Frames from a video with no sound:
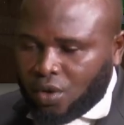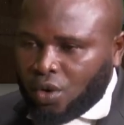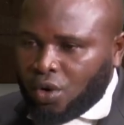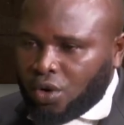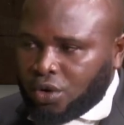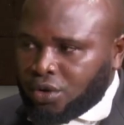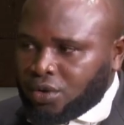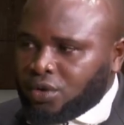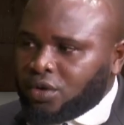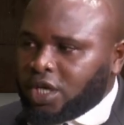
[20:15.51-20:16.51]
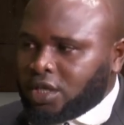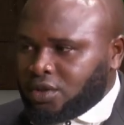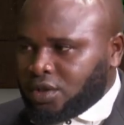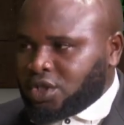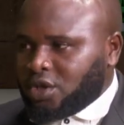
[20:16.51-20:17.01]
owe you a
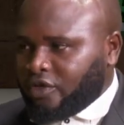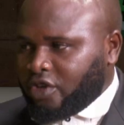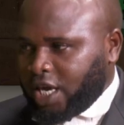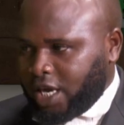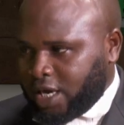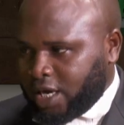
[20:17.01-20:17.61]
duty of care.